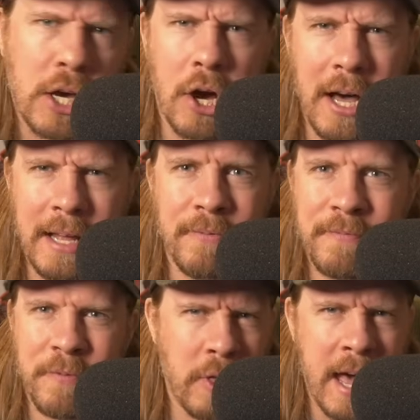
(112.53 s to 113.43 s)
God
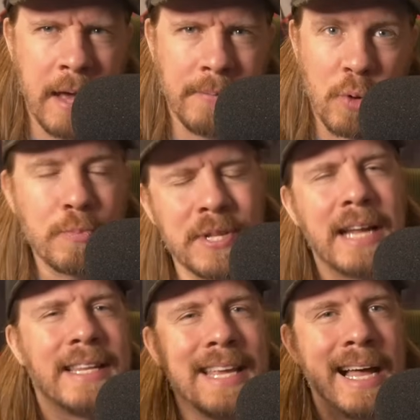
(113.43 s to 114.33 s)
for that. Oops,
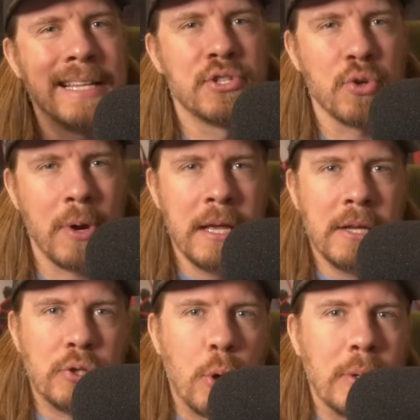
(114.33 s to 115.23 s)
not God. Sorry,
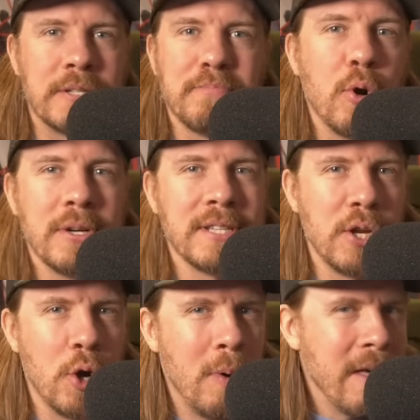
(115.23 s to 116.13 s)
Tollist boys. I
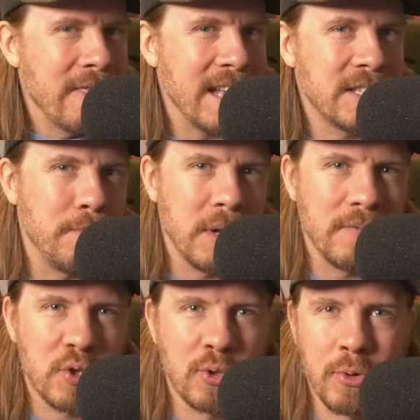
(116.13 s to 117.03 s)
know that's a bit
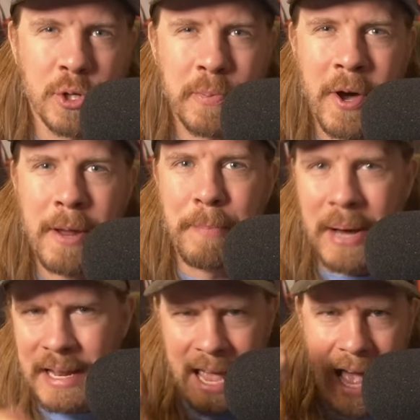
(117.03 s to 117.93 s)
of a sore spot,
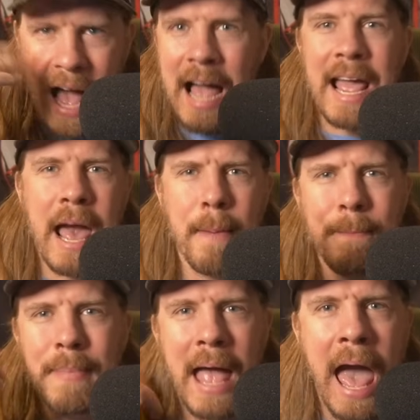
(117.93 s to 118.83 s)
but I
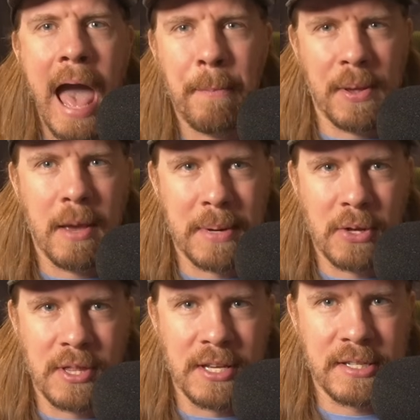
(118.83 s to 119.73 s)
am happy
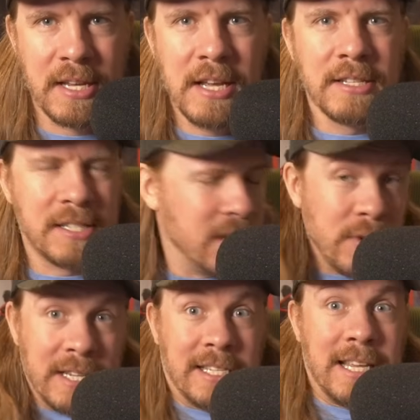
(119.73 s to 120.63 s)
about this.
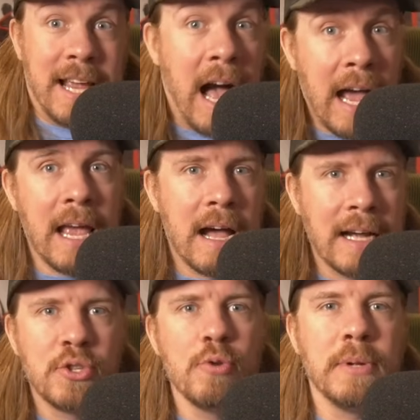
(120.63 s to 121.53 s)
Seriously, I
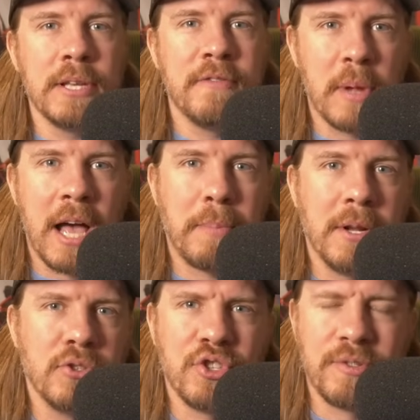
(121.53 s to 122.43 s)
do believe black metal just